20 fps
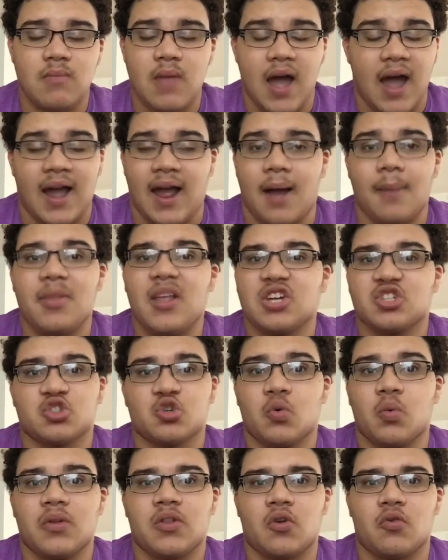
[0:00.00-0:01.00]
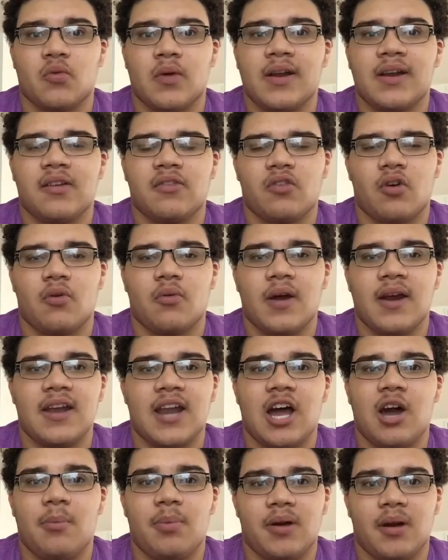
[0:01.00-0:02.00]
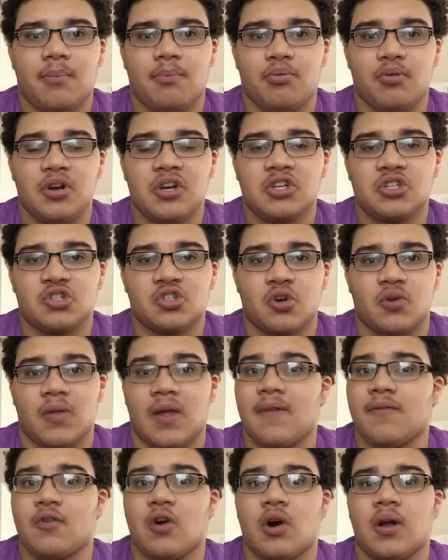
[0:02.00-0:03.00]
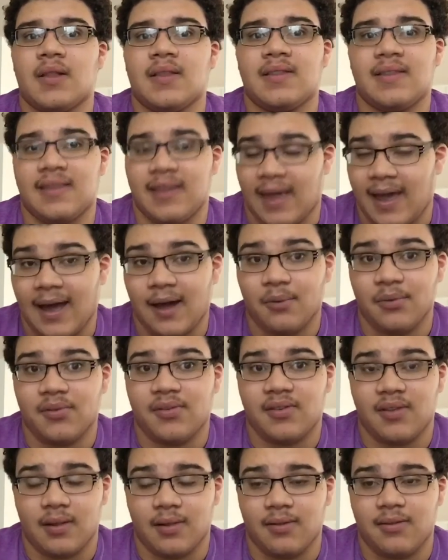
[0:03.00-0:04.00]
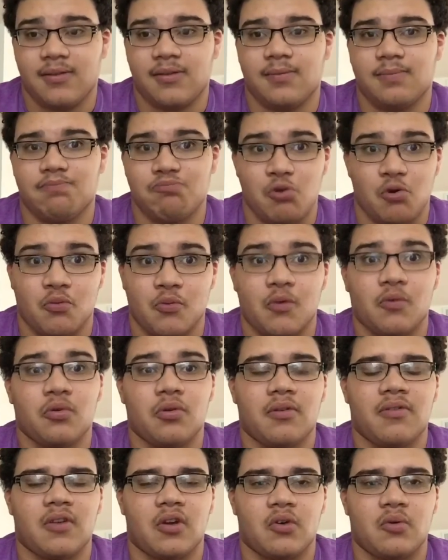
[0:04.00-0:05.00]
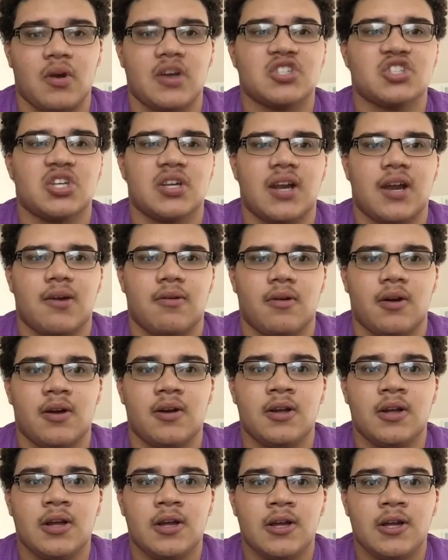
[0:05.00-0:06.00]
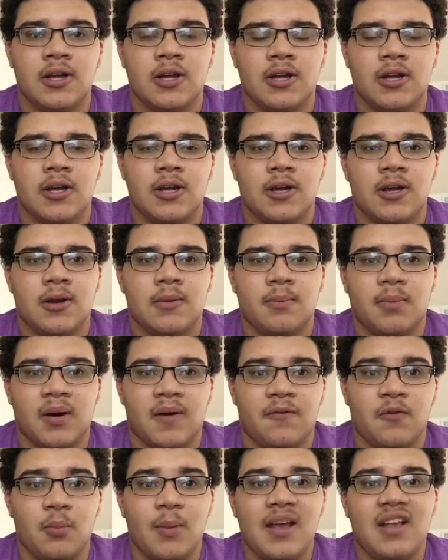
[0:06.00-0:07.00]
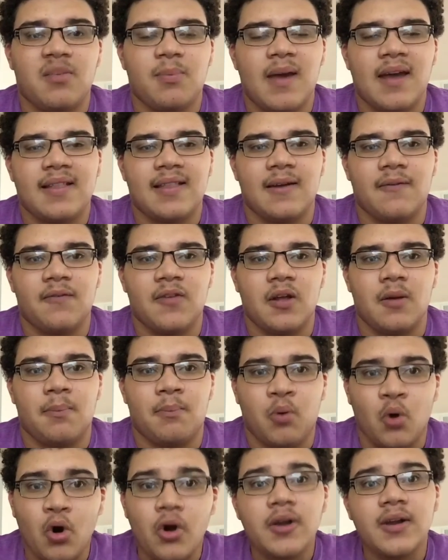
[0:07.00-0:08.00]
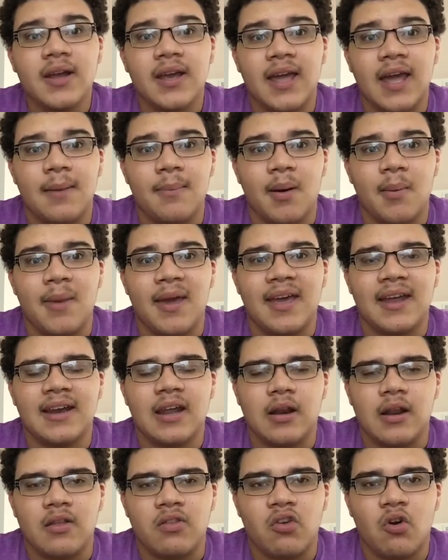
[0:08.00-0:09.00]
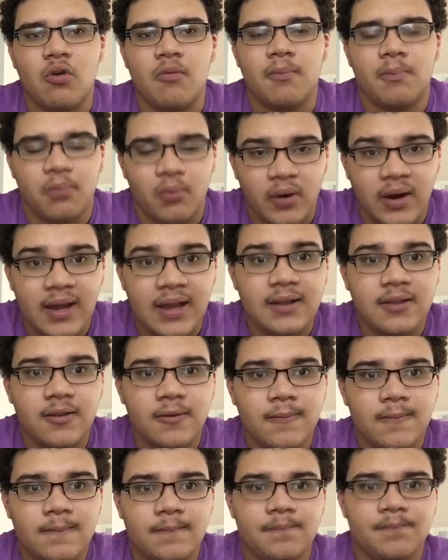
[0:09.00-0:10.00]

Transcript: I'm not sure what the ratings are right now, but I'm pretty sure they've gone down since the Ruthless Aggression era. But if you make SmackDown feel important again by making it its own brand,